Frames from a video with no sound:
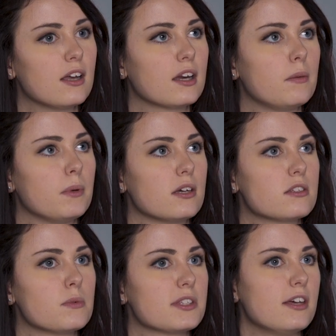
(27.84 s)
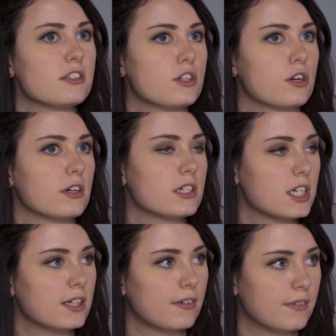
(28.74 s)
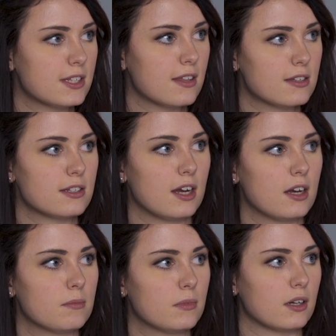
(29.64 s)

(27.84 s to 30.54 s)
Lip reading: like it because it was less touristy of a visit this time.